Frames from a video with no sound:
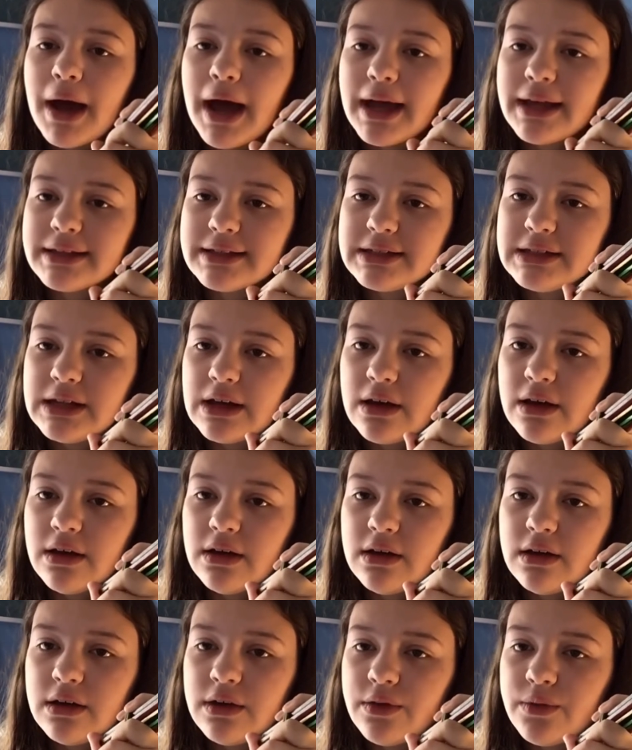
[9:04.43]

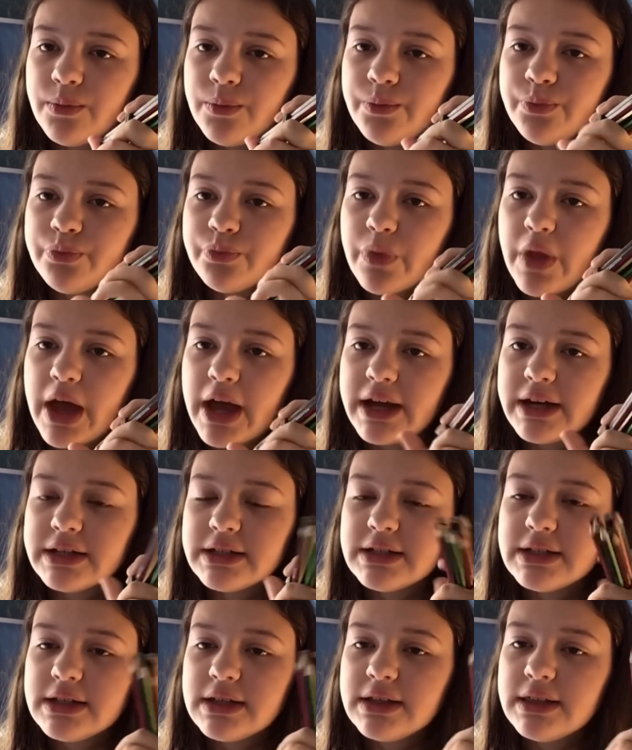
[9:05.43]
Asda
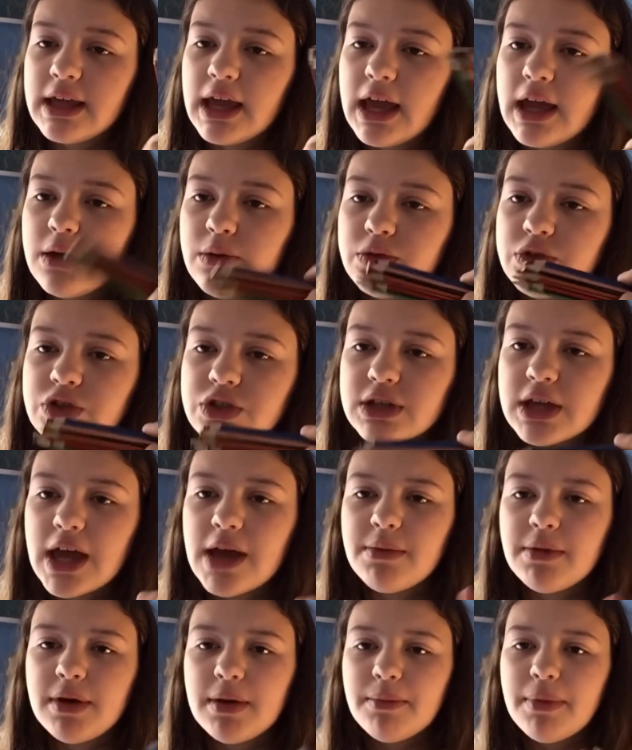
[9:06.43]
and they just
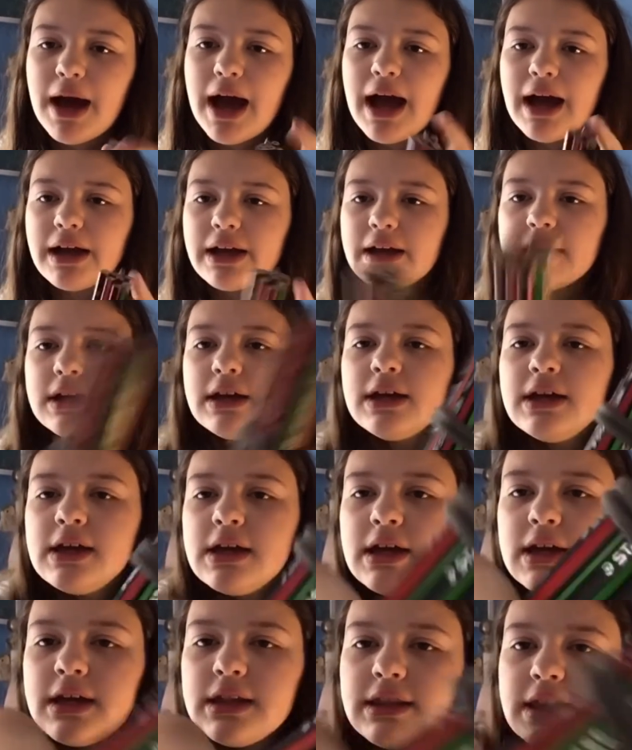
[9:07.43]
came in a pack.
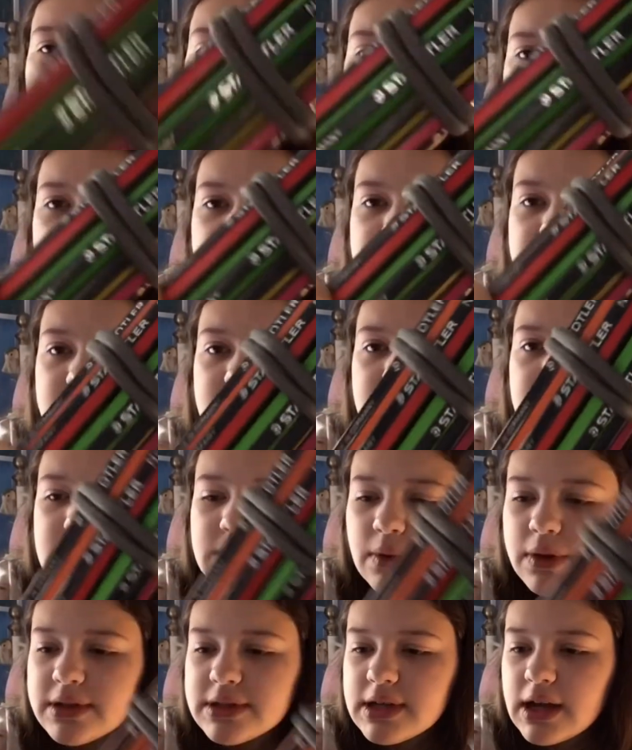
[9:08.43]
They are just these
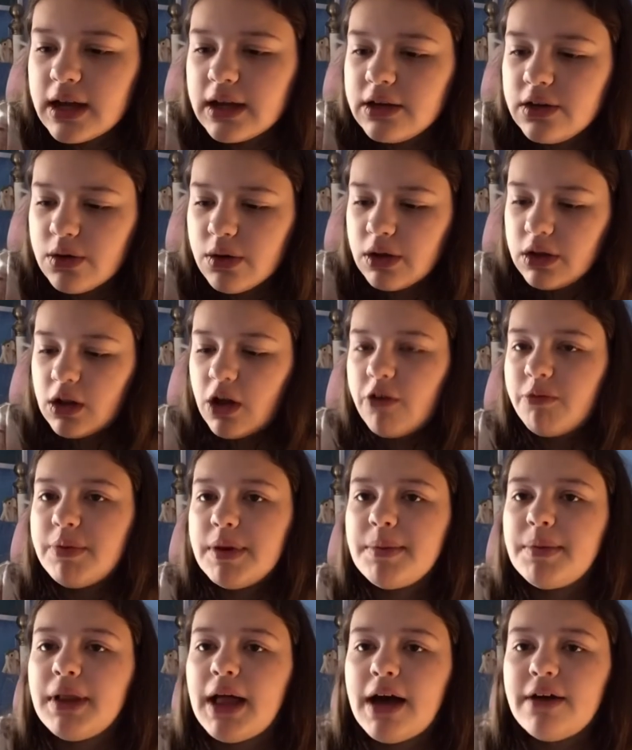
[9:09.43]
ones. I know a lot of
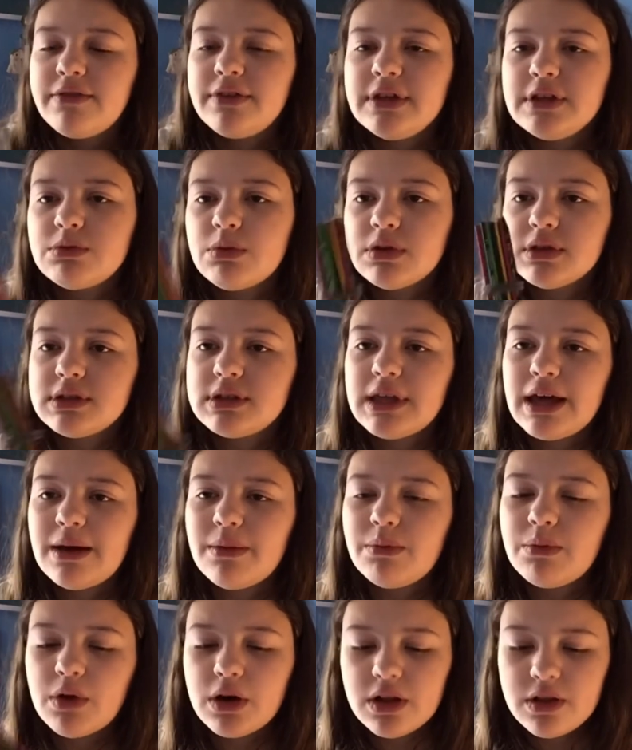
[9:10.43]
people have these ones. They're
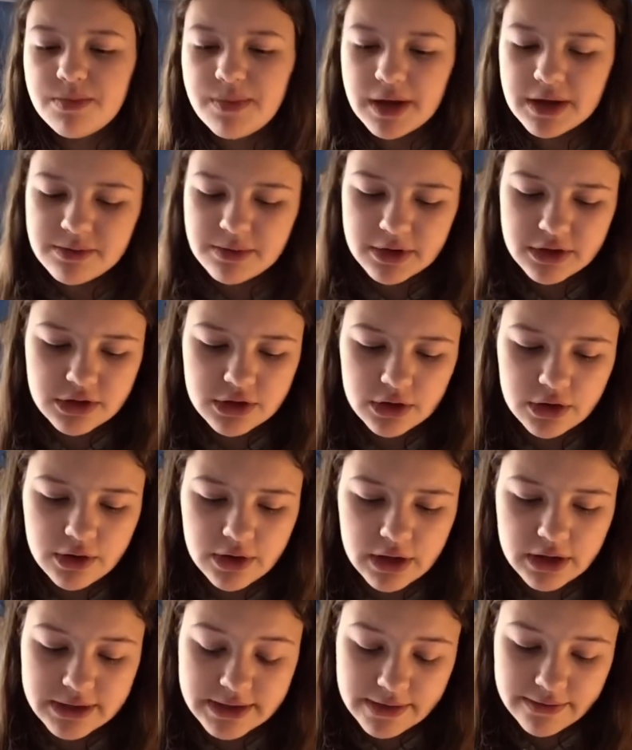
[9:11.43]
one of the best pencil
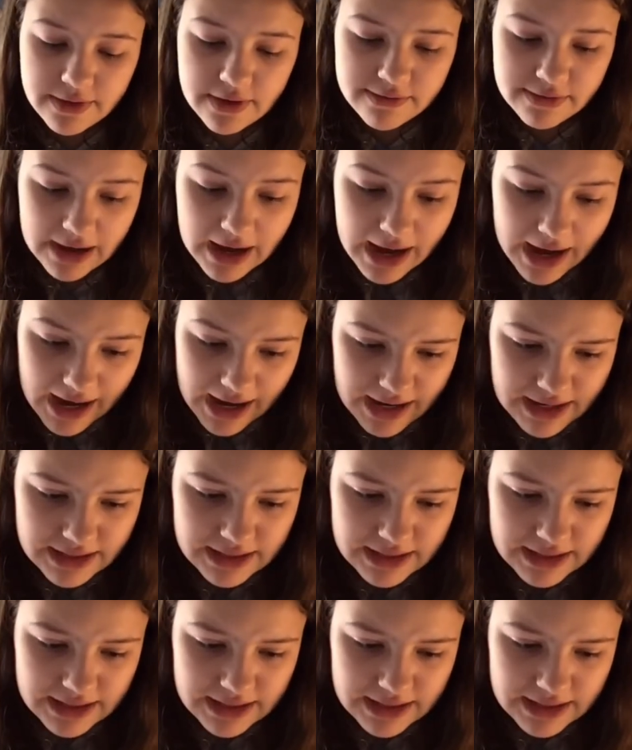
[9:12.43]
crayons I've ever had.